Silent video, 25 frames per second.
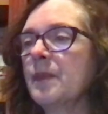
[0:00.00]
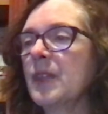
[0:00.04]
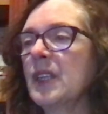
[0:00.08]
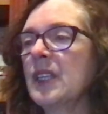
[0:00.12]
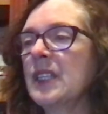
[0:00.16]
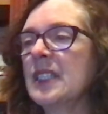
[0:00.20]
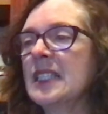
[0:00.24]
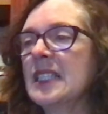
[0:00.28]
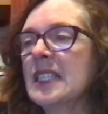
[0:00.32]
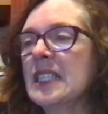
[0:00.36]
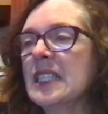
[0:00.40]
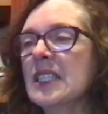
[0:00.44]

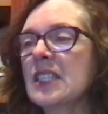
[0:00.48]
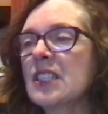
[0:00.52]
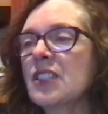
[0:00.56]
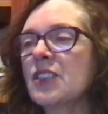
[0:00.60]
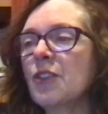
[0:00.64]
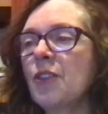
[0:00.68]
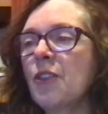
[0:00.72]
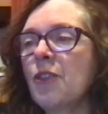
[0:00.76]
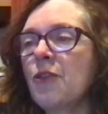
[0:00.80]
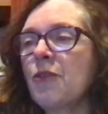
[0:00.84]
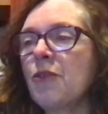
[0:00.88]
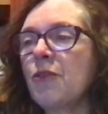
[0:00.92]

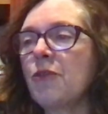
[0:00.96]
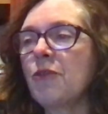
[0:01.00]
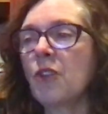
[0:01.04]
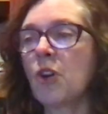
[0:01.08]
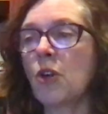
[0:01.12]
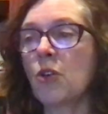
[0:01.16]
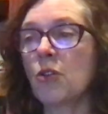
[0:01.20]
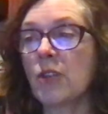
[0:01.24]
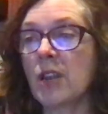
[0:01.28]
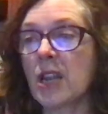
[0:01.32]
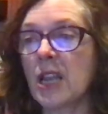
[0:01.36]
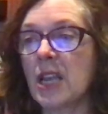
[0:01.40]

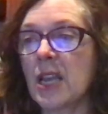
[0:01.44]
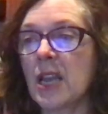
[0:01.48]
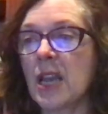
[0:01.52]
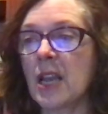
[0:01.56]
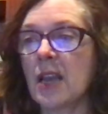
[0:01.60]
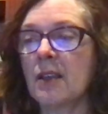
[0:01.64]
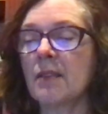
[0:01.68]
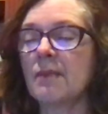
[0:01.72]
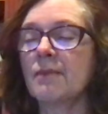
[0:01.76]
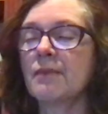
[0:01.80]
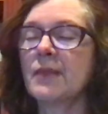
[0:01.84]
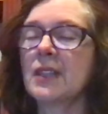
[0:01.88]

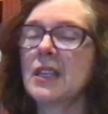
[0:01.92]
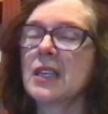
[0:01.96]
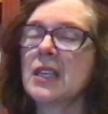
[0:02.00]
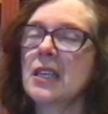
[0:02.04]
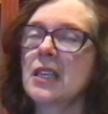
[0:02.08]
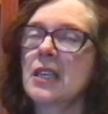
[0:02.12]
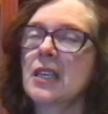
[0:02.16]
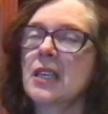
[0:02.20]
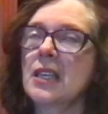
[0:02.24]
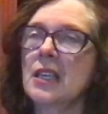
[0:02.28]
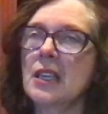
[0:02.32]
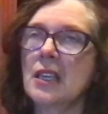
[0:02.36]
Dysphonia.
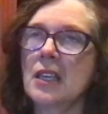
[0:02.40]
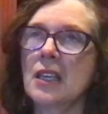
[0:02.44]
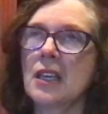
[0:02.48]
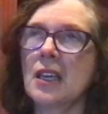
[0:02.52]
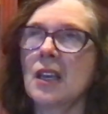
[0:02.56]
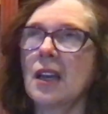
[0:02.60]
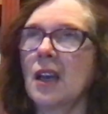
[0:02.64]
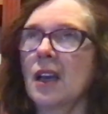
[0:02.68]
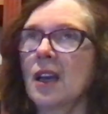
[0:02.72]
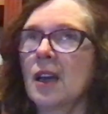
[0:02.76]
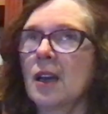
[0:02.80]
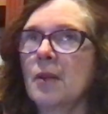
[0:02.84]

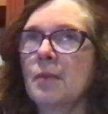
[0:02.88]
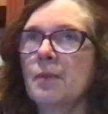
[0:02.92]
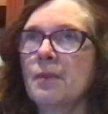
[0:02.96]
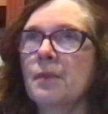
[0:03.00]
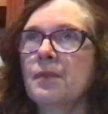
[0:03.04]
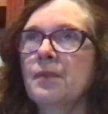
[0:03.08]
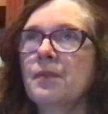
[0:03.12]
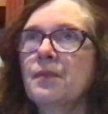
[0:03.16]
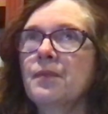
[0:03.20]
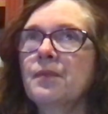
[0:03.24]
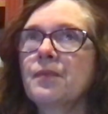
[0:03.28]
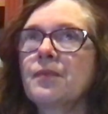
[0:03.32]

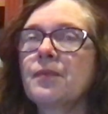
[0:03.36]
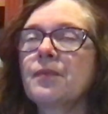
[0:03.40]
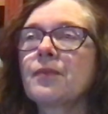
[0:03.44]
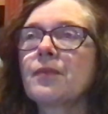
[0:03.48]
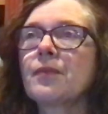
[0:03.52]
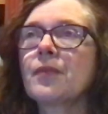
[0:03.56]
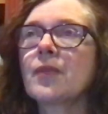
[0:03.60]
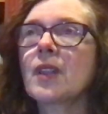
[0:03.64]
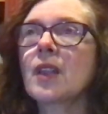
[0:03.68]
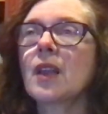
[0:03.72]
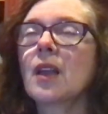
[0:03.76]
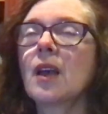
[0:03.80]
Um,
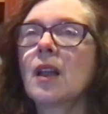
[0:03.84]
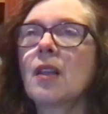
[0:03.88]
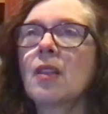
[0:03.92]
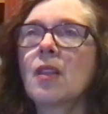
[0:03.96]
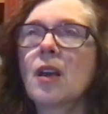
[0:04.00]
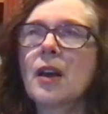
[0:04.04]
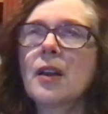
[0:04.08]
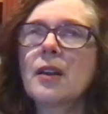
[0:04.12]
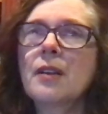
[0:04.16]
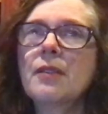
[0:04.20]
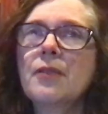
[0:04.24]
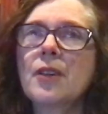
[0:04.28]
a
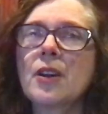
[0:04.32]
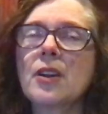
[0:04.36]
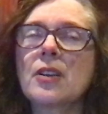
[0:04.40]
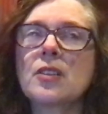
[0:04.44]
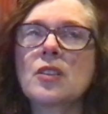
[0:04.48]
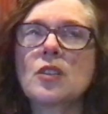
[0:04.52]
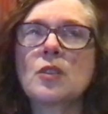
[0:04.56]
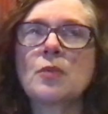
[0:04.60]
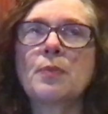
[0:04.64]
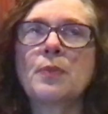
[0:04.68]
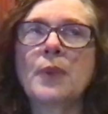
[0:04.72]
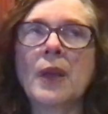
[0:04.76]
lot of our
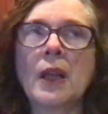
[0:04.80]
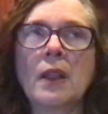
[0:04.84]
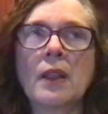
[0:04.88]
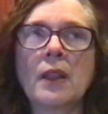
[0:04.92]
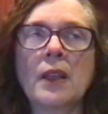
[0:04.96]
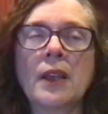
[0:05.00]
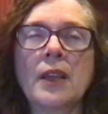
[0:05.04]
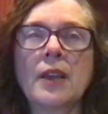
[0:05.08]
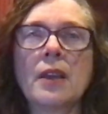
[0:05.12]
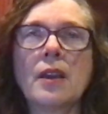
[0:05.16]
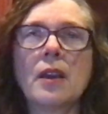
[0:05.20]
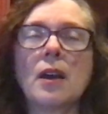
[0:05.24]

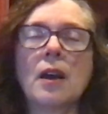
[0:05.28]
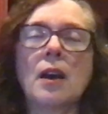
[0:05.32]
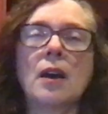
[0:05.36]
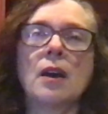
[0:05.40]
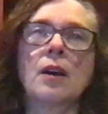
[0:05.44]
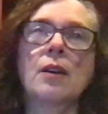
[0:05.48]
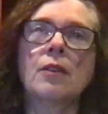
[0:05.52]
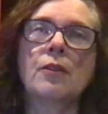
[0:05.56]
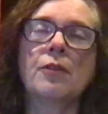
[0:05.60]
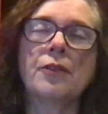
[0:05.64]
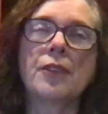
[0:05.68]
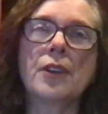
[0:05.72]
spelling
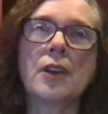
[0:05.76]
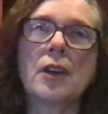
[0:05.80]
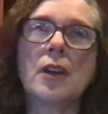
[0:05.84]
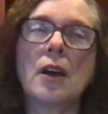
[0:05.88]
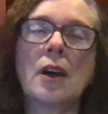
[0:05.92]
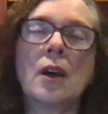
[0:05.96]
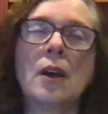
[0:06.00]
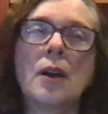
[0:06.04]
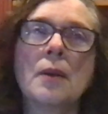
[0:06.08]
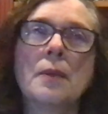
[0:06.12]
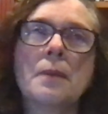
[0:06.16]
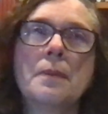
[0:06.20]
of
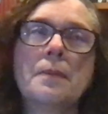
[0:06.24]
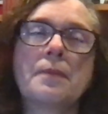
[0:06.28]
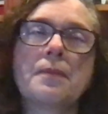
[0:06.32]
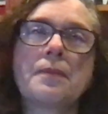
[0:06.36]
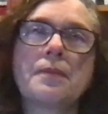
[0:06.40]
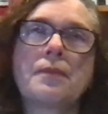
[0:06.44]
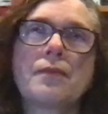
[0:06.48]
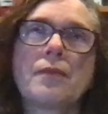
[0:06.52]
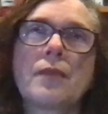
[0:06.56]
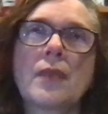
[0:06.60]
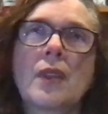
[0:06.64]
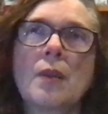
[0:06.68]
um,
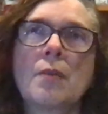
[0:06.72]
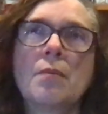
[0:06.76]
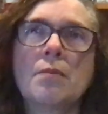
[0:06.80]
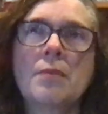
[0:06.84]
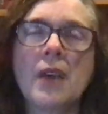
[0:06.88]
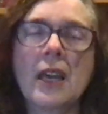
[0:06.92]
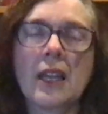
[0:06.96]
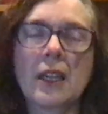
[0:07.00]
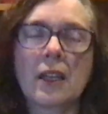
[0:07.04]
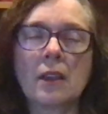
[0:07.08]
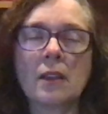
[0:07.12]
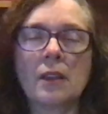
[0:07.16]

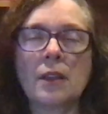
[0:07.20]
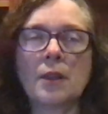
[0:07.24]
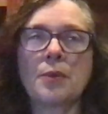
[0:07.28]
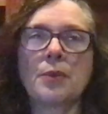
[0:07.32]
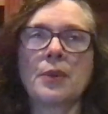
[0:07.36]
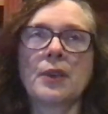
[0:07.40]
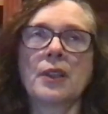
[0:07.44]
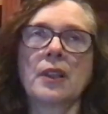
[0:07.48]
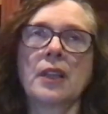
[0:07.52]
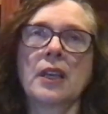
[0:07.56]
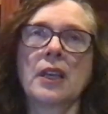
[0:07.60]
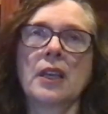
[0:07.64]
medically
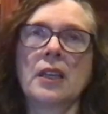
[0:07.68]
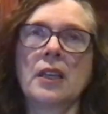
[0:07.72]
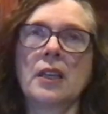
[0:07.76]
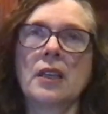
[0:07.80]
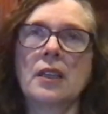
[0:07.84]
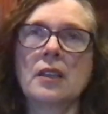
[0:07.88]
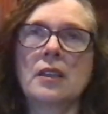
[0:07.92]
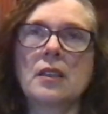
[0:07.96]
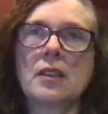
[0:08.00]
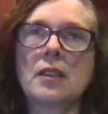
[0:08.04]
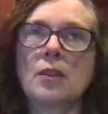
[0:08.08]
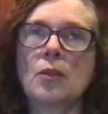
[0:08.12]

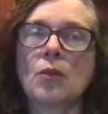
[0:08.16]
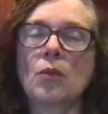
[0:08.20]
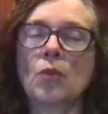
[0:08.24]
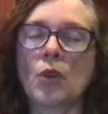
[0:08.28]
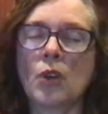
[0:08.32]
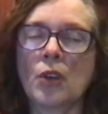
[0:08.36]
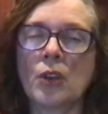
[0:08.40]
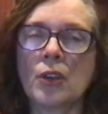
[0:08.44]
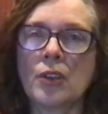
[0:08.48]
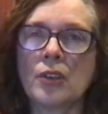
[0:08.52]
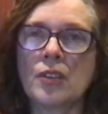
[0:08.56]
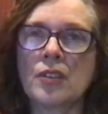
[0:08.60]
related
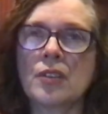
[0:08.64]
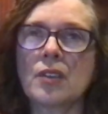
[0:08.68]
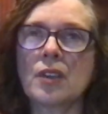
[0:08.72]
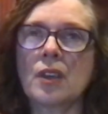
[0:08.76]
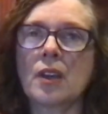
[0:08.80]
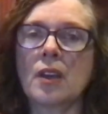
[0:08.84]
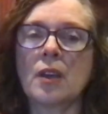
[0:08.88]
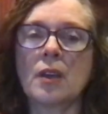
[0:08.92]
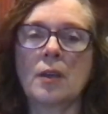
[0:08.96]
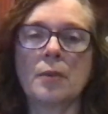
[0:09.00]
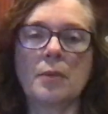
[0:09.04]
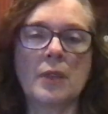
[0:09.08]
words
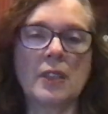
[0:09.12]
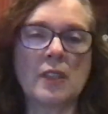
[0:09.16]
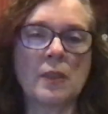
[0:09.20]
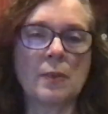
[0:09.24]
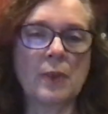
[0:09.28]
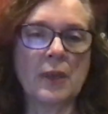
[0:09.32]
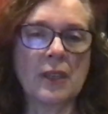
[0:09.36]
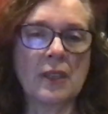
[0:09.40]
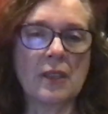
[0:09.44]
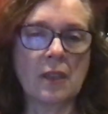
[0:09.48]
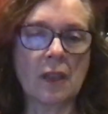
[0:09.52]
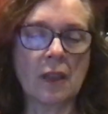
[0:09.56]
uh, is
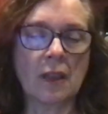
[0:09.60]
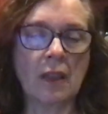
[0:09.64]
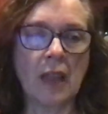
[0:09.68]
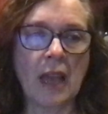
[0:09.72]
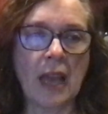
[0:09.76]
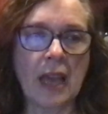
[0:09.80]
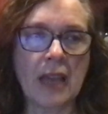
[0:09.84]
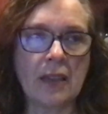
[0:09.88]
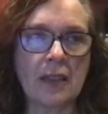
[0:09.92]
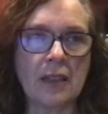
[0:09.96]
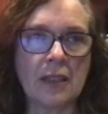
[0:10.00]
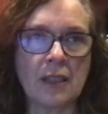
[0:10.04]
based on
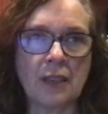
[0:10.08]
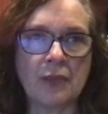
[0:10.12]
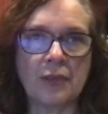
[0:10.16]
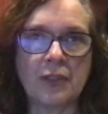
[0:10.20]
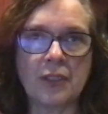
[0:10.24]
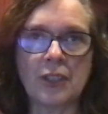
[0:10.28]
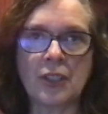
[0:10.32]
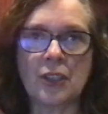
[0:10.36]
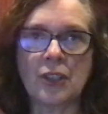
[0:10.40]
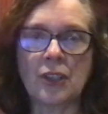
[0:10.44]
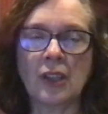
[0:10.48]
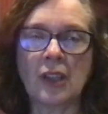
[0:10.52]
Latin
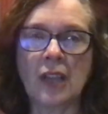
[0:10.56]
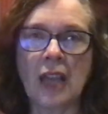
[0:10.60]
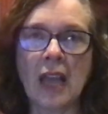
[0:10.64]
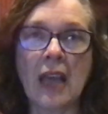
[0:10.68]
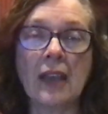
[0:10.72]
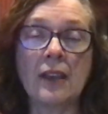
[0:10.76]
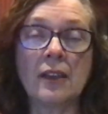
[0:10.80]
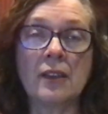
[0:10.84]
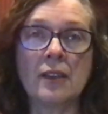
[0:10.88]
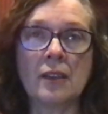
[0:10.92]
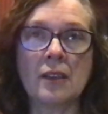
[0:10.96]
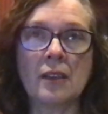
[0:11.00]
definite
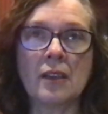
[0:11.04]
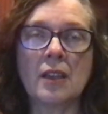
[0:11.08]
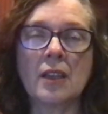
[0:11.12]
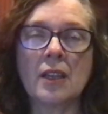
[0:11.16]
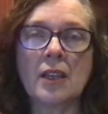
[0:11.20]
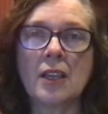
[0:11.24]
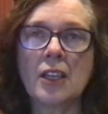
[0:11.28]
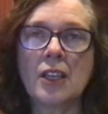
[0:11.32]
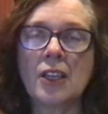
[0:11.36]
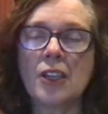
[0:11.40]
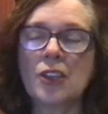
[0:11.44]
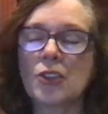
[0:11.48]
Latin
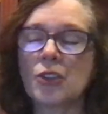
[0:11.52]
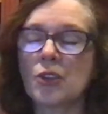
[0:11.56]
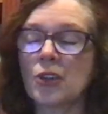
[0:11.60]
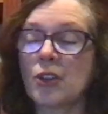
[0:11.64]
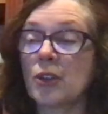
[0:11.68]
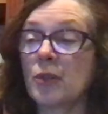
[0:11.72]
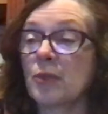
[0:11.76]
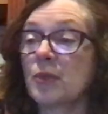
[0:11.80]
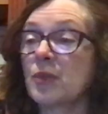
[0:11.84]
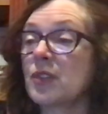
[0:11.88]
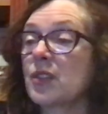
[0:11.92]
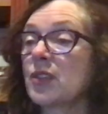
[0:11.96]

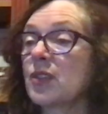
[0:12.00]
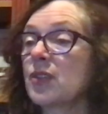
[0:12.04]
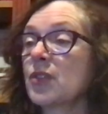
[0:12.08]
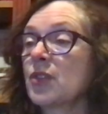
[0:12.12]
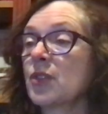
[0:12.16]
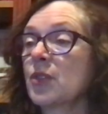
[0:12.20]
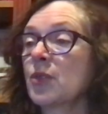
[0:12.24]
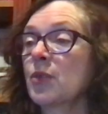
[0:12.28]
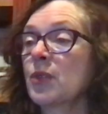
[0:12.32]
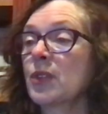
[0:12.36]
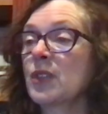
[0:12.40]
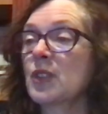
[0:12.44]
terms,
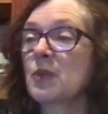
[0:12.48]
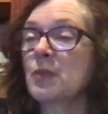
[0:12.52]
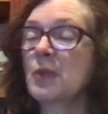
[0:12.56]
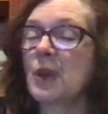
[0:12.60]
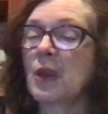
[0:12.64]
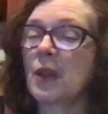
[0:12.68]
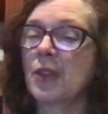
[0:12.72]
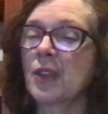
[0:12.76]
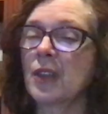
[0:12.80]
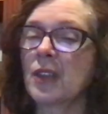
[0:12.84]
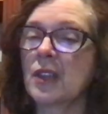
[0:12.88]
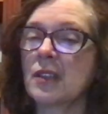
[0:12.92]
so we
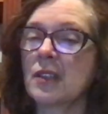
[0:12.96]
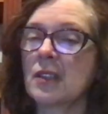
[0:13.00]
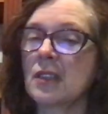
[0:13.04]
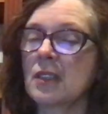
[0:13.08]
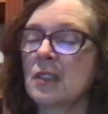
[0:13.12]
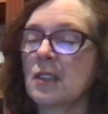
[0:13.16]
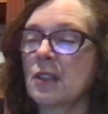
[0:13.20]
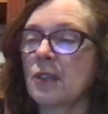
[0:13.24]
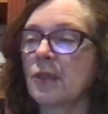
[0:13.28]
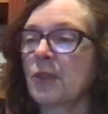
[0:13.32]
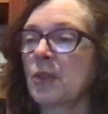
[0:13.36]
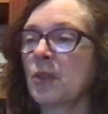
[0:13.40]
spell things in
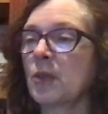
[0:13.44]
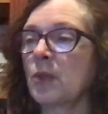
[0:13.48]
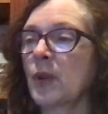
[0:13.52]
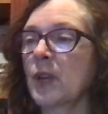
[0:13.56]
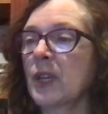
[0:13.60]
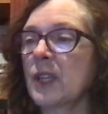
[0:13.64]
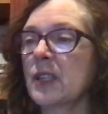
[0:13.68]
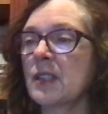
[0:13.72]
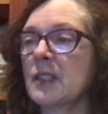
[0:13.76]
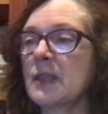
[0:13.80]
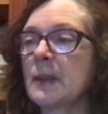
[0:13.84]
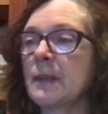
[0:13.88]
different
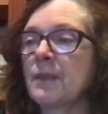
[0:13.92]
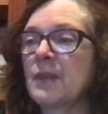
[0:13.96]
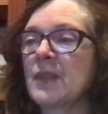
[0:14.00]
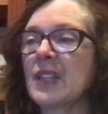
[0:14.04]
ways.